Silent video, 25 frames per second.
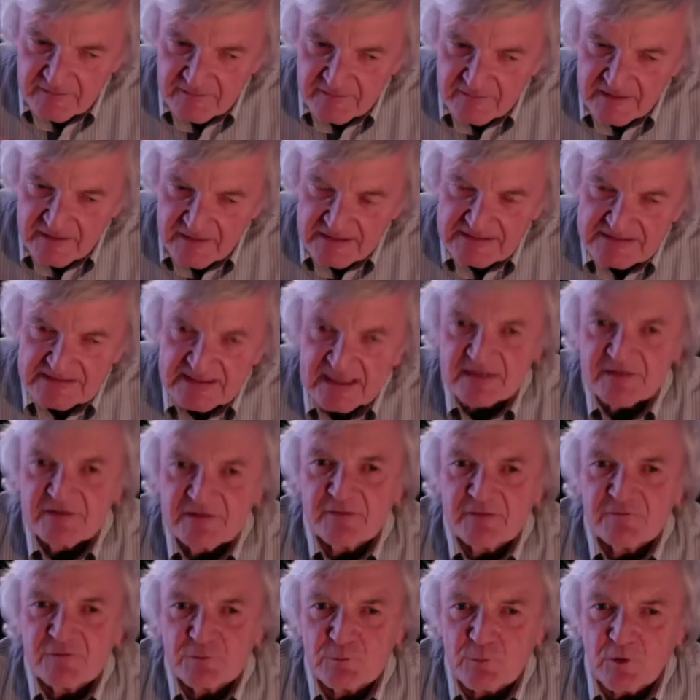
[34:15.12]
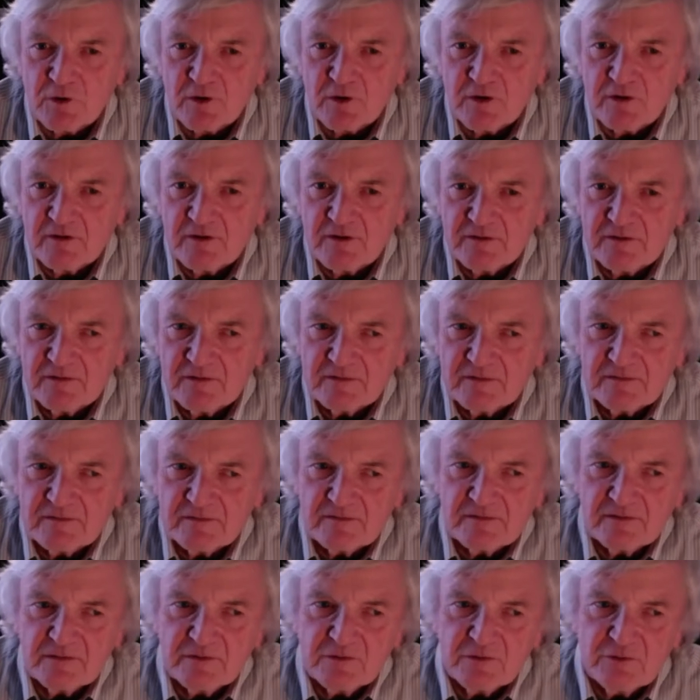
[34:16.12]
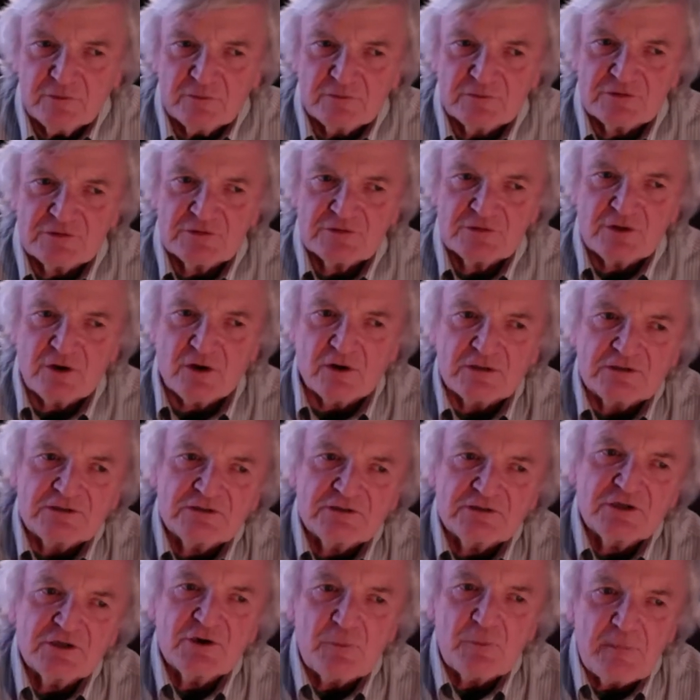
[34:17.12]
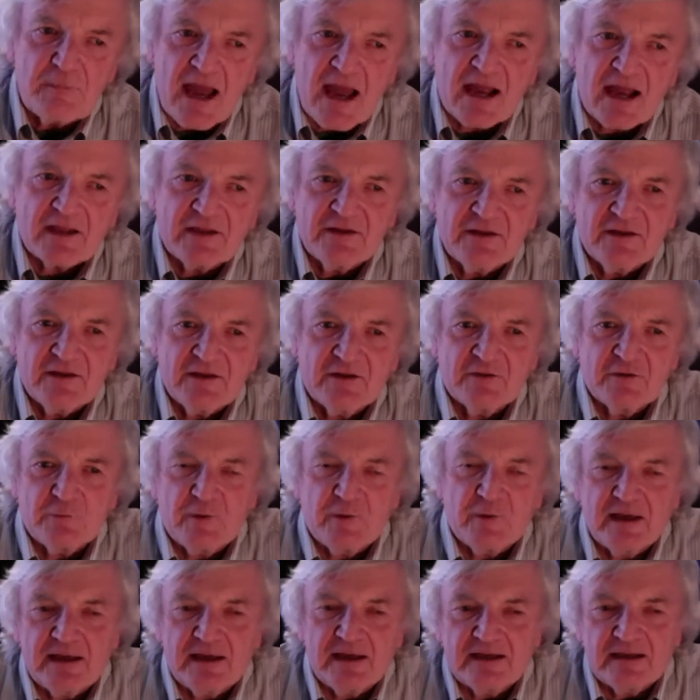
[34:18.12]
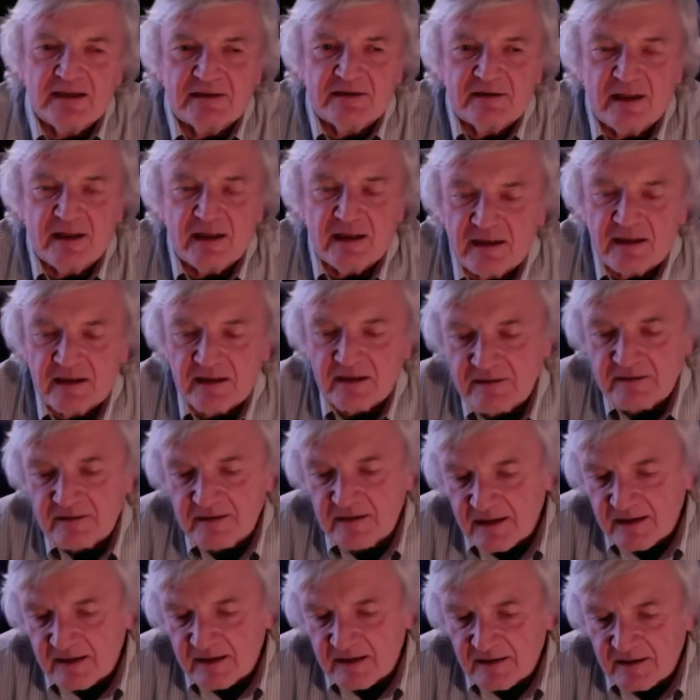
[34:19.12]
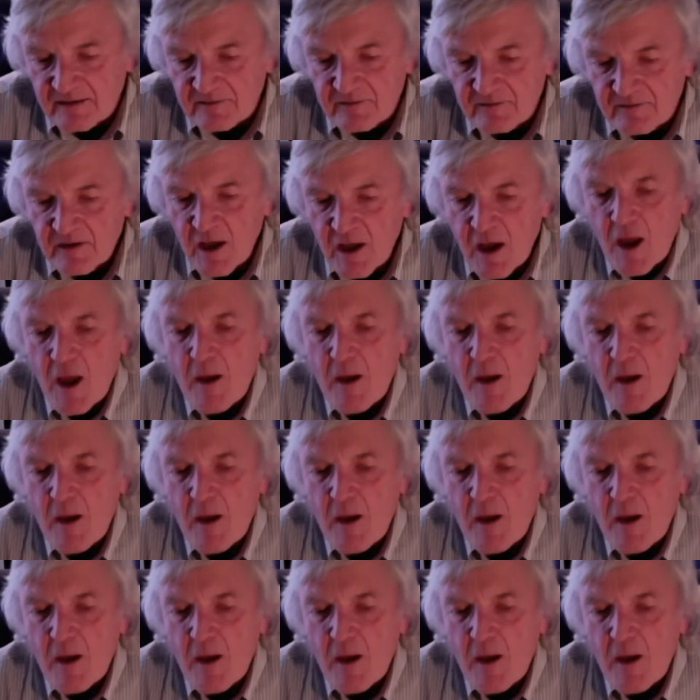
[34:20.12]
incentives work, you start to go back the other way and